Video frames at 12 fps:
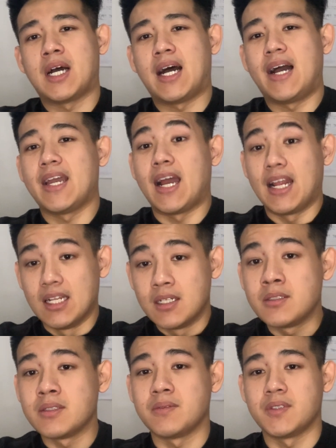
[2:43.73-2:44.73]
I
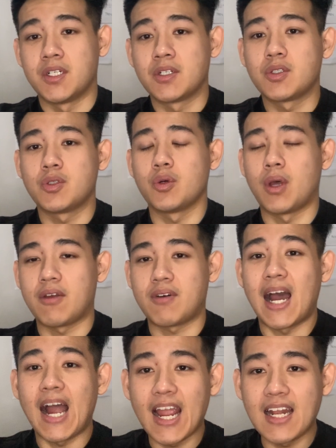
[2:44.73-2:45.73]
learned, you know, to have
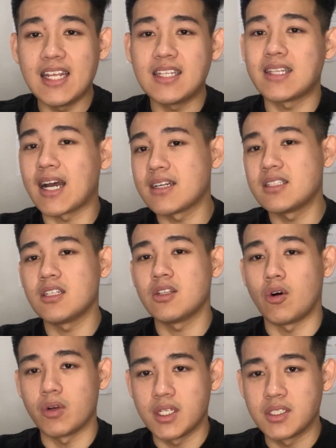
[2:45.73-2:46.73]
highly
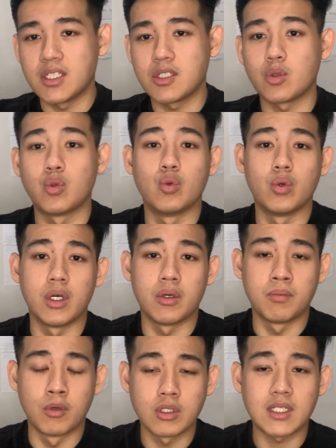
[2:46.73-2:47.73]
targeted audiences who
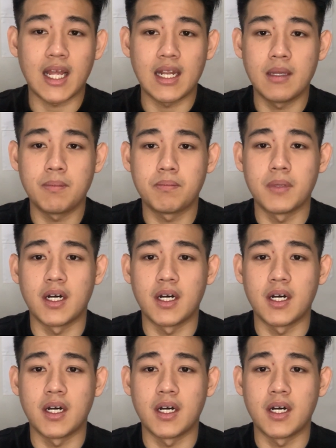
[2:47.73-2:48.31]
will most likely